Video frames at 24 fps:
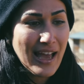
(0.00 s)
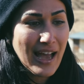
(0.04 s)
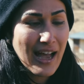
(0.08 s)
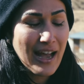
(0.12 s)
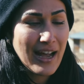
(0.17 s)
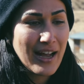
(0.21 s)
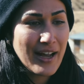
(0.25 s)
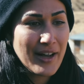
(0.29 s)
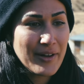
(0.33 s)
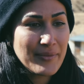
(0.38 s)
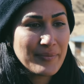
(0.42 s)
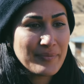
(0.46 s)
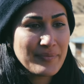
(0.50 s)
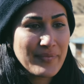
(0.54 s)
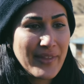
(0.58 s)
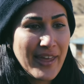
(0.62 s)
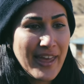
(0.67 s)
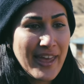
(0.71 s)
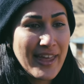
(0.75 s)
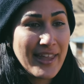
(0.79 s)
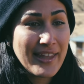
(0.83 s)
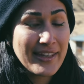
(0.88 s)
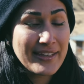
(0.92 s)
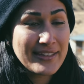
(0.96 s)

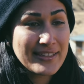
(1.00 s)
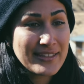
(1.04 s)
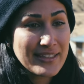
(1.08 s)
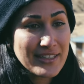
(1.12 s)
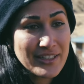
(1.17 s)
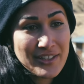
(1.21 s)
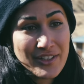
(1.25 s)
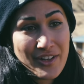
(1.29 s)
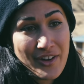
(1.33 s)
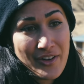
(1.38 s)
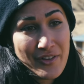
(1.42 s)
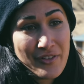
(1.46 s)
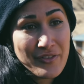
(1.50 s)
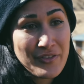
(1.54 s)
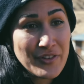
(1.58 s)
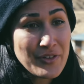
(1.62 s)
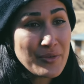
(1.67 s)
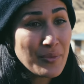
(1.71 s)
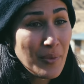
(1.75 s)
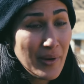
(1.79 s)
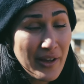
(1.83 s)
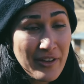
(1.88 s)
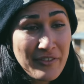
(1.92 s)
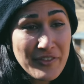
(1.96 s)
And
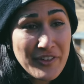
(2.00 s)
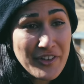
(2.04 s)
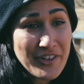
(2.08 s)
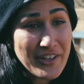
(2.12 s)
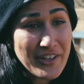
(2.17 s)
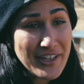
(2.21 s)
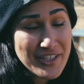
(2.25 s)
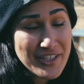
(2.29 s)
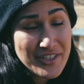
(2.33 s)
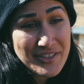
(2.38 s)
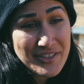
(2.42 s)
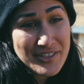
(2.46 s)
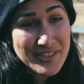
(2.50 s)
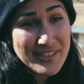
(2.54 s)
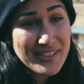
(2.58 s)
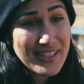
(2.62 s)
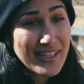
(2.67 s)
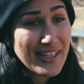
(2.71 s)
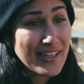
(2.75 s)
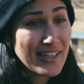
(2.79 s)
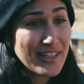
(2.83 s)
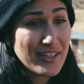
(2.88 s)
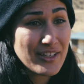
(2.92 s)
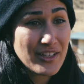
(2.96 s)
if you're
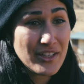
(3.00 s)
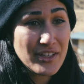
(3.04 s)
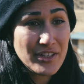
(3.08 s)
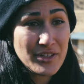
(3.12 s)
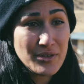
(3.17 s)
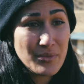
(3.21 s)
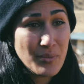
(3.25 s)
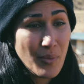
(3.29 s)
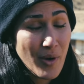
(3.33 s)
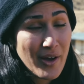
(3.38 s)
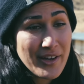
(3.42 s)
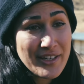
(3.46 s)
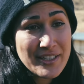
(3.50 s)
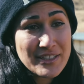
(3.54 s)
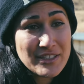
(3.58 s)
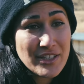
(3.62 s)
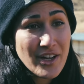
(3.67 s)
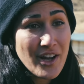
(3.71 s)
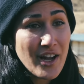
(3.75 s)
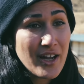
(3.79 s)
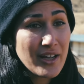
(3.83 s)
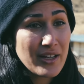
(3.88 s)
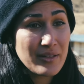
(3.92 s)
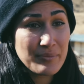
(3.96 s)
interested and you want a
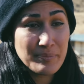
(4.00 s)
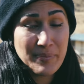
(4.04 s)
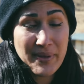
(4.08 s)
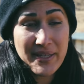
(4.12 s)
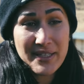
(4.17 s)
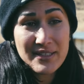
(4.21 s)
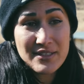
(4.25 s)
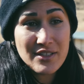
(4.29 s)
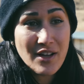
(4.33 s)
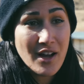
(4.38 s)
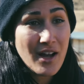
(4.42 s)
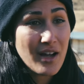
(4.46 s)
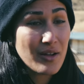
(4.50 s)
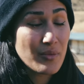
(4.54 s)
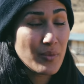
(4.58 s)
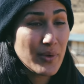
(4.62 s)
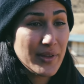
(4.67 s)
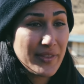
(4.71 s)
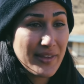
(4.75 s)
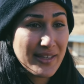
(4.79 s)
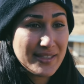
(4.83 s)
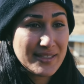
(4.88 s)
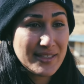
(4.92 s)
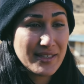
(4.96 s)
dog, a big dog,
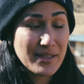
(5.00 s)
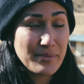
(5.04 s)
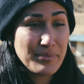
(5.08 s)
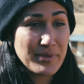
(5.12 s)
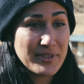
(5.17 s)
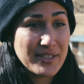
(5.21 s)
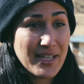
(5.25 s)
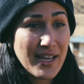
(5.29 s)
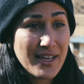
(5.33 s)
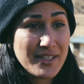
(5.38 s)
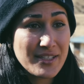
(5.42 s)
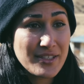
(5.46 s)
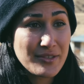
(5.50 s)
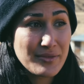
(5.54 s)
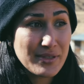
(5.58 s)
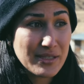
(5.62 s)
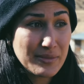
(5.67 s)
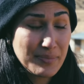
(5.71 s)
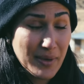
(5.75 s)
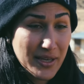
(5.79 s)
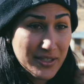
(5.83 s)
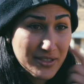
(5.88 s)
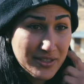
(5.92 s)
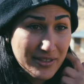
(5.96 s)
one that's going to protect you,
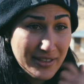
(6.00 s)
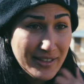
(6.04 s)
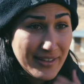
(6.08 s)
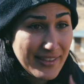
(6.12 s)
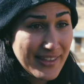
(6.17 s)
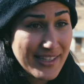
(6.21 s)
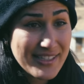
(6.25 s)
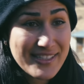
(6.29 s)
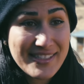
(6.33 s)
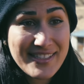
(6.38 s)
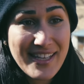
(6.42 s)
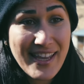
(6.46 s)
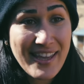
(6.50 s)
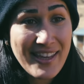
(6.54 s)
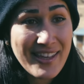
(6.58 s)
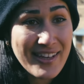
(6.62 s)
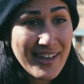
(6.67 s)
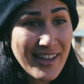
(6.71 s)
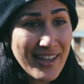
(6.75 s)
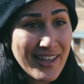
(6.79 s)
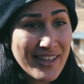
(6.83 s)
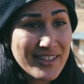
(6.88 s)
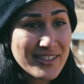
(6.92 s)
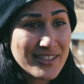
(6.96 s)
especially in this day and
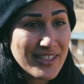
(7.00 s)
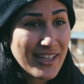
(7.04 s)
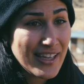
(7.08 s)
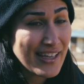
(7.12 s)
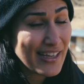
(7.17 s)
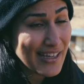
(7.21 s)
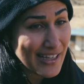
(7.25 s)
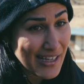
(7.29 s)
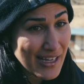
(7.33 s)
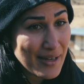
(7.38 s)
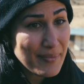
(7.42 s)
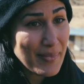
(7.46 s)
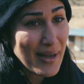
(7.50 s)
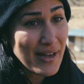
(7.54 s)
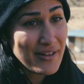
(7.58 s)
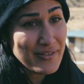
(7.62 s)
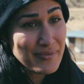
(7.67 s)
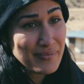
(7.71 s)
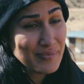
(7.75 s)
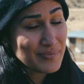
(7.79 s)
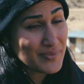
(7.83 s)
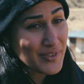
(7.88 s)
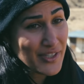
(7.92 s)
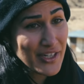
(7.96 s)
age, come out
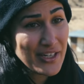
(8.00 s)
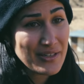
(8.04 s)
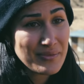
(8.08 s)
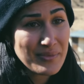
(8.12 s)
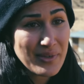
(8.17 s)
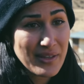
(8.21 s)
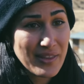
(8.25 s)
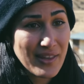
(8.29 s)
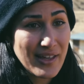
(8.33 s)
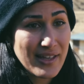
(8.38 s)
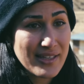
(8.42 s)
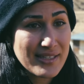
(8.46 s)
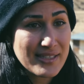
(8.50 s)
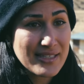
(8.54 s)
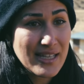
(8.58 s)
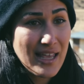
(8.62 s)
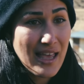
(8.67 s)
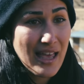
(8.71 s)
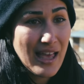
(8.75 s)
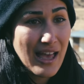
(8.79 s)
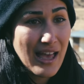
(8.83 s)
and train with us.